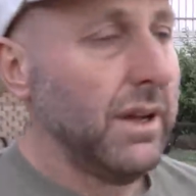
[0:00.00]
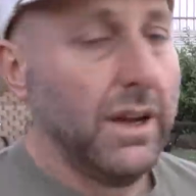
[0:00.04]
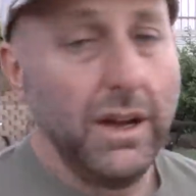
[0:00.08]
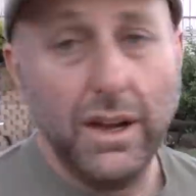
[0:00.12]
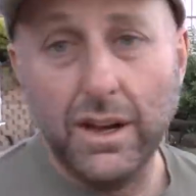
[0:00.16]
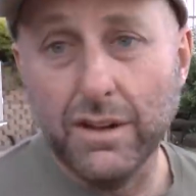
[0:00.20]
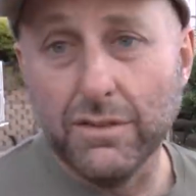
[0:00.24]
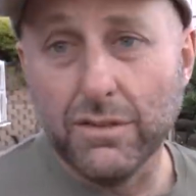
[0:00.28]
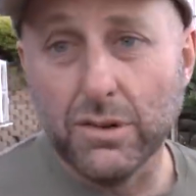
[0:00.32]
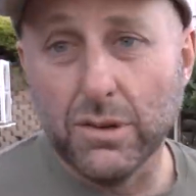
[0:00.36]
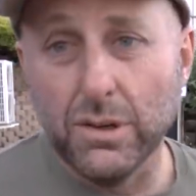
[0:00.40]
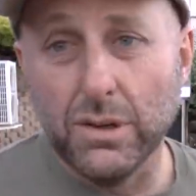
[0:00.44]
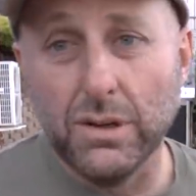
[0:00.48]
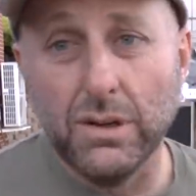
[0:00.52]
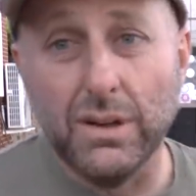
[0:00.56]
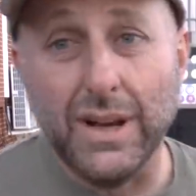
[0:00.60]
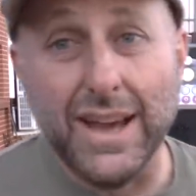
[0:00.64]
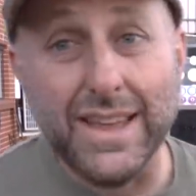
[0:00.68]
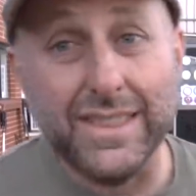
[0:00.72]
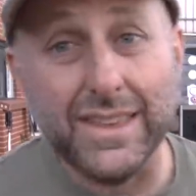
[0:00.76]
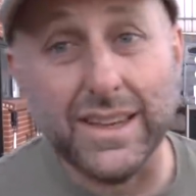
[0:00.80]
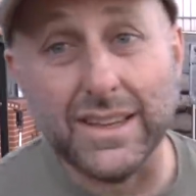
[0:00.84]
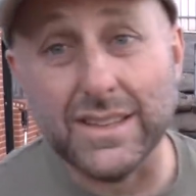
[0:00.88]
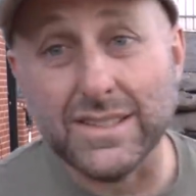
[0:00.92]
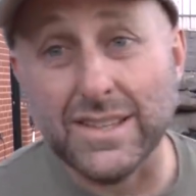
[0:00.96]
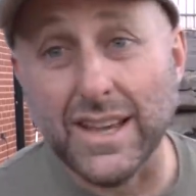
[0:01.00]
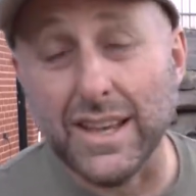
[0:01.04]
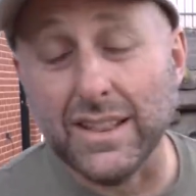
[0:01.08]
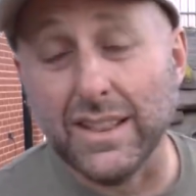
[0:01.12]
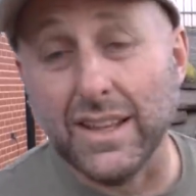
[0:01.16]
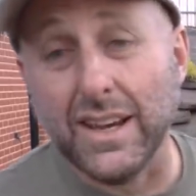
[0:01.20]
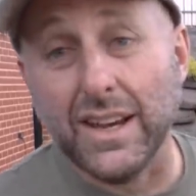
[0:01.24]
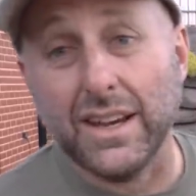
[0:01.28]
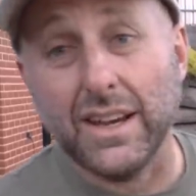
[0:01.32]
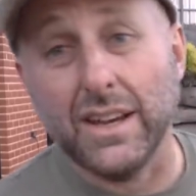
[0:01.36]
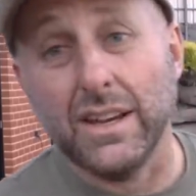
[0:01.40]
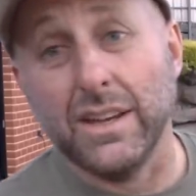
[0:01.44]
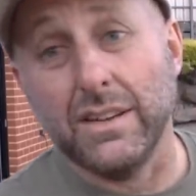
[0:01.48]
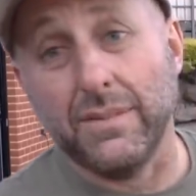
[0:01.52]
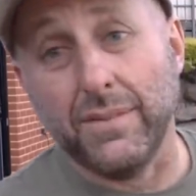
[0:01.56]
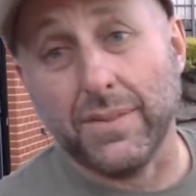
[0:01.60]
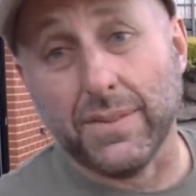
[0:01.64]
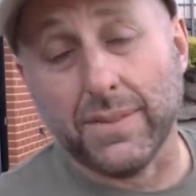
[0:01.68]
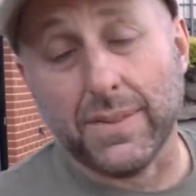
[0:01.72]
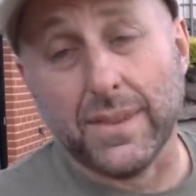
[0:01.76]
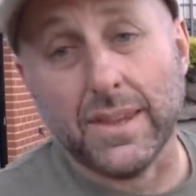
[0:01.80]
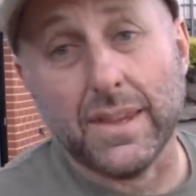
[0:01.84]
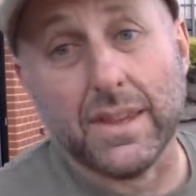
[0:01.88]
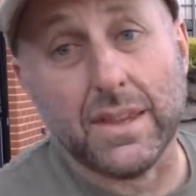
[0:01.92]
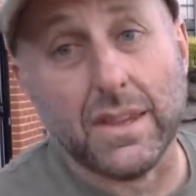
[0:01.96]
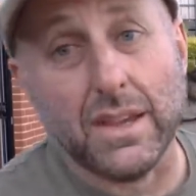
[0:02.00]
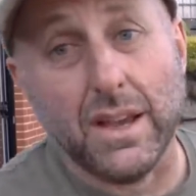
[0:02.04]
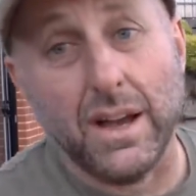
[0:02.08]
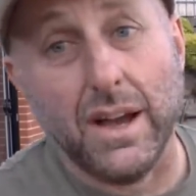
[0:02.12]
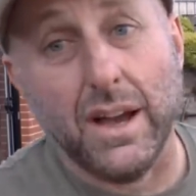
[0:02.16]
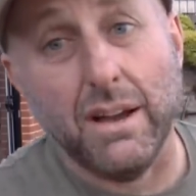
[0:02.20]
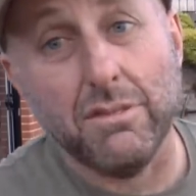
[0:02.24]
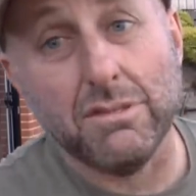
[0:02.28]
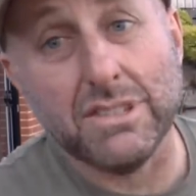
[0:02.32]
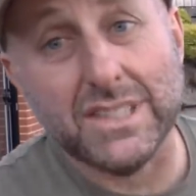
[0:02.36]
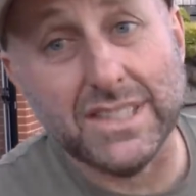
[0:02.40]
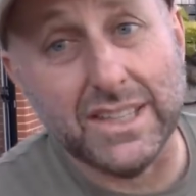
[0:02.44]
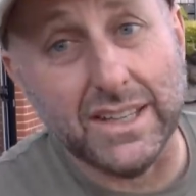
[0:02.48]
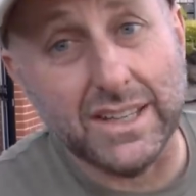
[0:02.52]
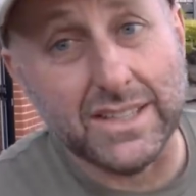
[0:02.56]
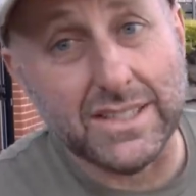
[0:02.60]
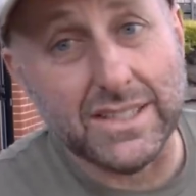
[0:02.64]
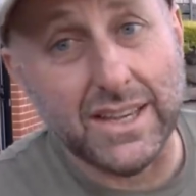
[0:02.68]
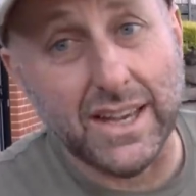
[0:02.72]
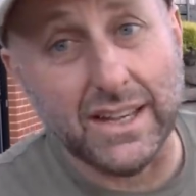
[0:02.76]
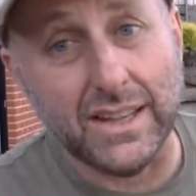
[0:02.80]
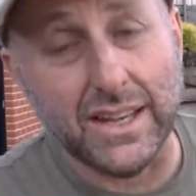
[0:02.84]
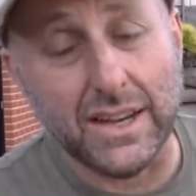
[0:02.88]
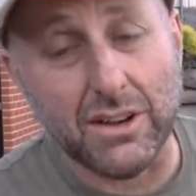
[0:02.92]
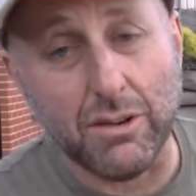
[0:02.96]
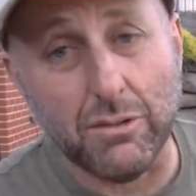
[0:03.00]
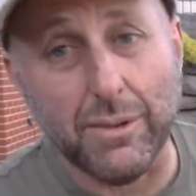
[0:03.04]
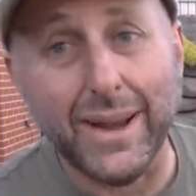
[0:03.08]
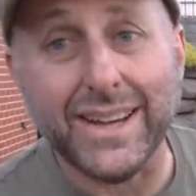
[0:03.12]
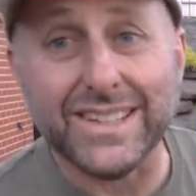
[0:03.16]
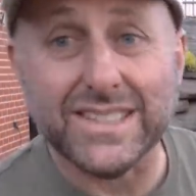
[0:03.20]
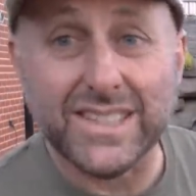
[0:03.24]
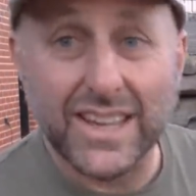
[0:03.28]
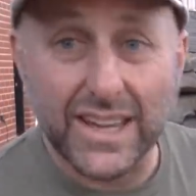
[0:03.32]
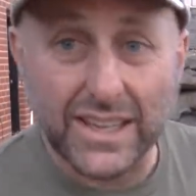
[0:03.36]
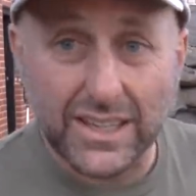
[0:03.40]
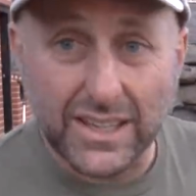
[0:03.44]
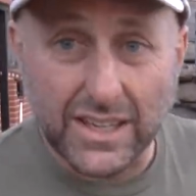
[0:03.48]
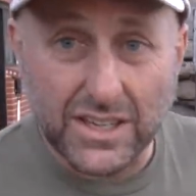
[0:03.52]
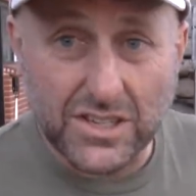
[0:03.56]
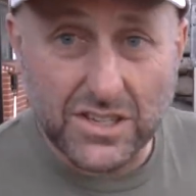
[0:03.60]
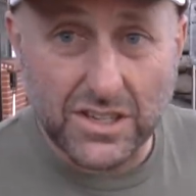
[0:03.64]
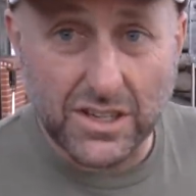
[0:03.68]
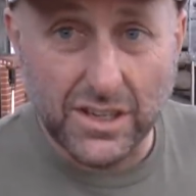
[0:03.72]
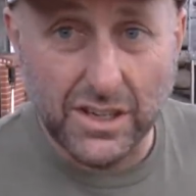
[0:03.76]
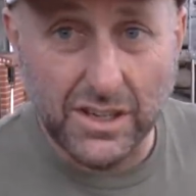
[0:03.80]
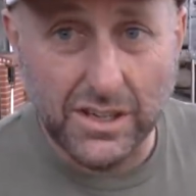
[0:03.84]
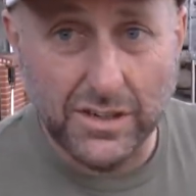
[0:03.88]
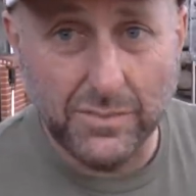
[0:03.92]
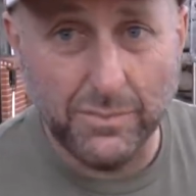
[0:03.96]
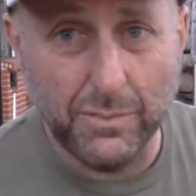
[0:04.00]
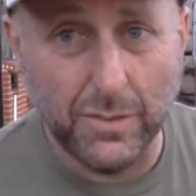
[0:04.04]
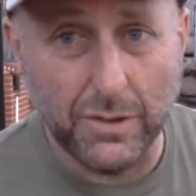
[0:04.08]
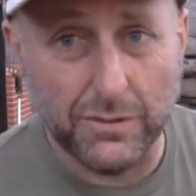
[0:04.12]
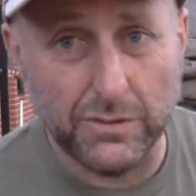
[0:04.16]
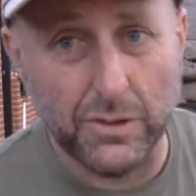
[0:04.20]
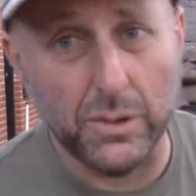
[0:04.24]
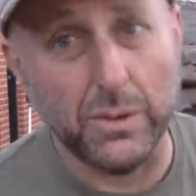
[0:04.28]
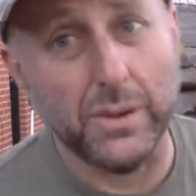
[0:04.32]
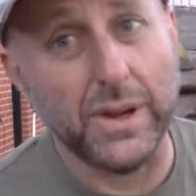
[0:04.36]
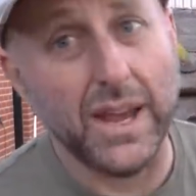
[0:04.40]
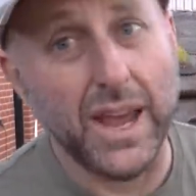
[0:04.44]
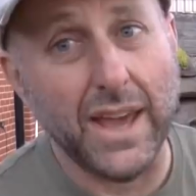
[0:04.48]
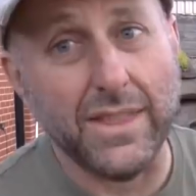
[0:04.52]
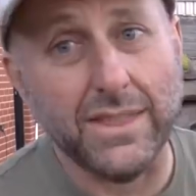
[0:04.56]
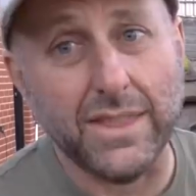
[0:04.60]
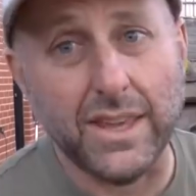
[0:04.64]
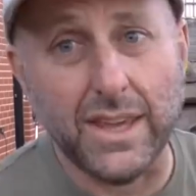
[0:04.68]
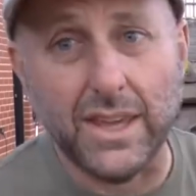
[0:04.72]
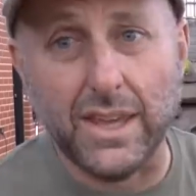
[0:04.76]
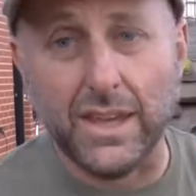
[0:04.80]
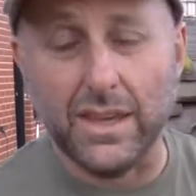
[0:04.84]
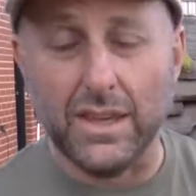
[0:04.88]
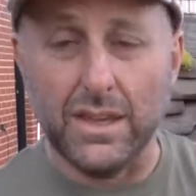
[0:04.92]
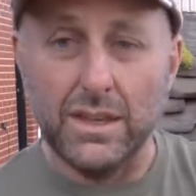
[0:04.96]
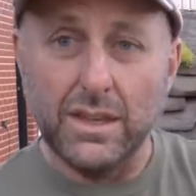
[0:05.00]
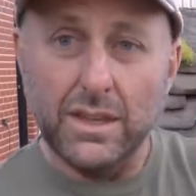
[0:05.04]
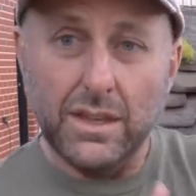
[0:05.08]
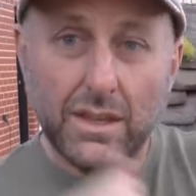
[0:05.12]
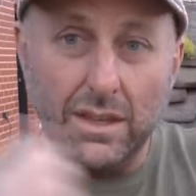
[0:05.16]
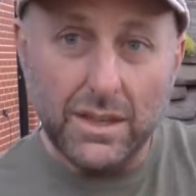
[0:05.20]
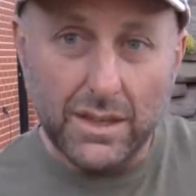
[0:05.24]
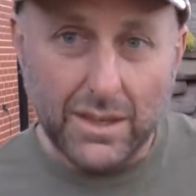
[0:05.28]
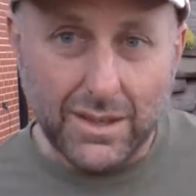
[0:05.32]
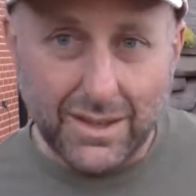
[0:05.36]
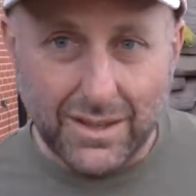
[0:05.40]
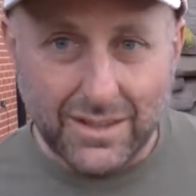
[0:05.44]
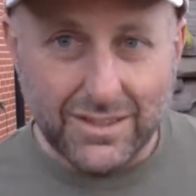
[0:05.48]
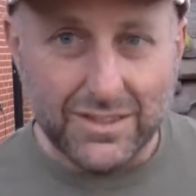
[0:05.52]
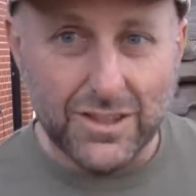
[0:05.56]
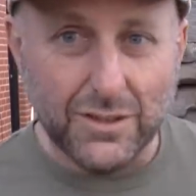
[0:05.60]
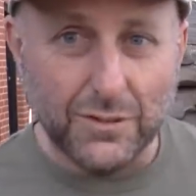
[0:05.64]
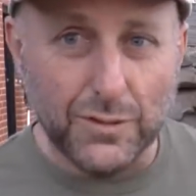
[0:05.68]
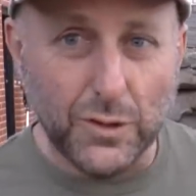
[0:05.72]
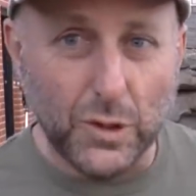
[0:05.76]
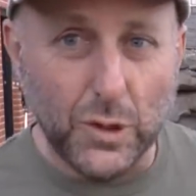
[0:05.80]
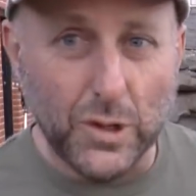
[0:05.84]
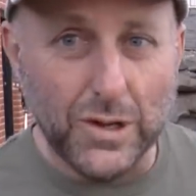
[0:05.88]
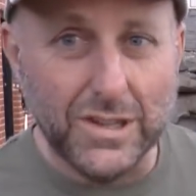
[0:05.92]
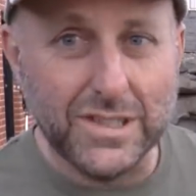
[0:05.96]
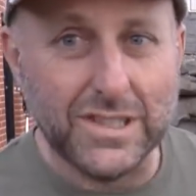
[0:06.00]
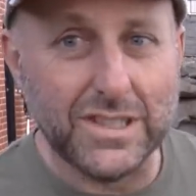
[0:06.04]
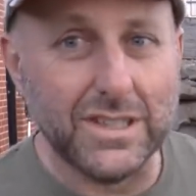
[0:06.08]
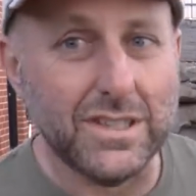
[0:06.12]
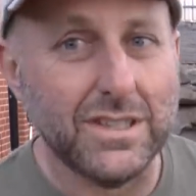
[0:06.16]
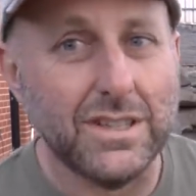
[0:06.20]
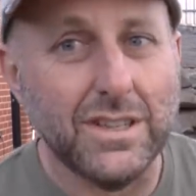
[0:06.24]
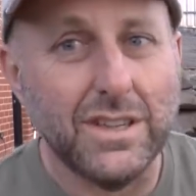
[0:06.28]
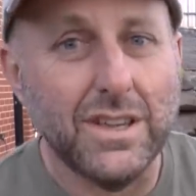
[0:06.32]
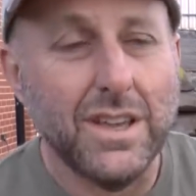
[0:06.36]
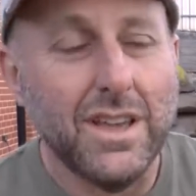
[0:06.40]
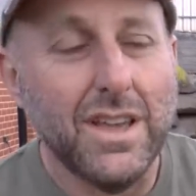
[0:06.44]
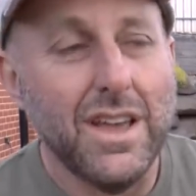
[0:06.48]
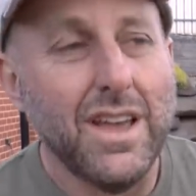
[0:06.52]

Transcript: Overall, I think Sanlida, I was selling Sanlida about 10 years ago before we had the divorce.